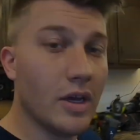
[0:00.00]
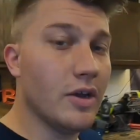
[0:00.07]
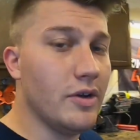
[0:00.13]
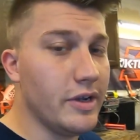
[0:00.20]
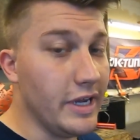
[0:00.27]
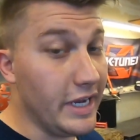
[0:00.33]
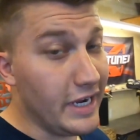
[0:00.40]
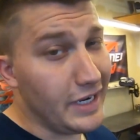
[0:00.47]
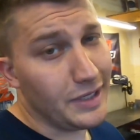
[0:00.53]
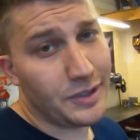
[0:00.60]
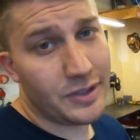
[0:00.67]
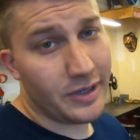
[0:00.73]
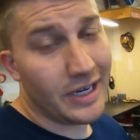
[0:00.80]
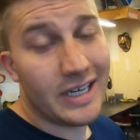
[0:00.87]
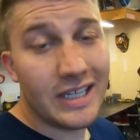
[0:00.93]
Okay guys,
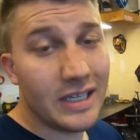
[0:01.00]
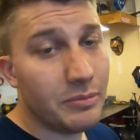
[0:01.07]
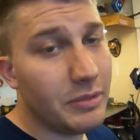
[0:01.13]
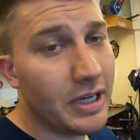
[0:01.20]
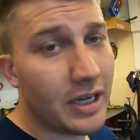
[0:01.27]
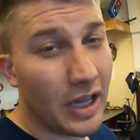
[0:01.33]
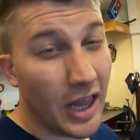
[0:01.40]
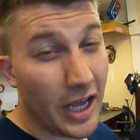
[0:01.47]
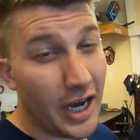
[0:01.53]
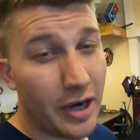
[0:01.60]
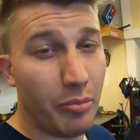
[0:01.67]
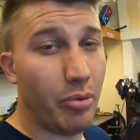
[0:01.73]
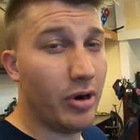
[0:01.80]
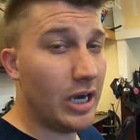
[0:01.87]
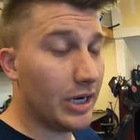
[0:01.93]
so I did make a lot
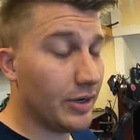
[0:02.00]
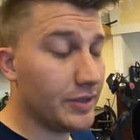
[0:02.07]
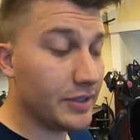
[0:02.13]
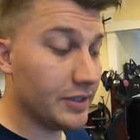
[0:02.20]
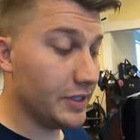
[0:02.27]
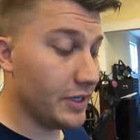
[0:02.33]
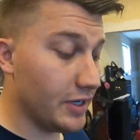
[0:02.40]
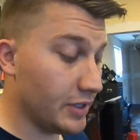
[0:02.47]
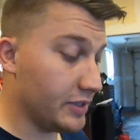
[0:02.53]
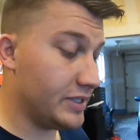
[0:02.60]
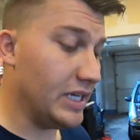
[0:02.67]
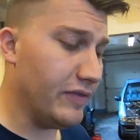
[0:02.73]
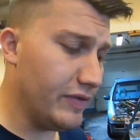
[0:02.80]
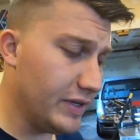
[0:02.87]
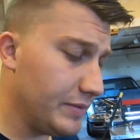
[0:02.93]
of progress on the
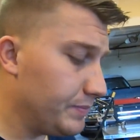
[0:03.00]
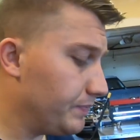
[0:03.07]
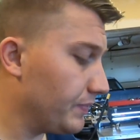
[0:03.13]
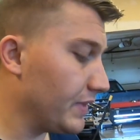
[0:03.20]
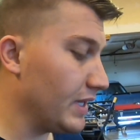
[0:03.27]
RX-7,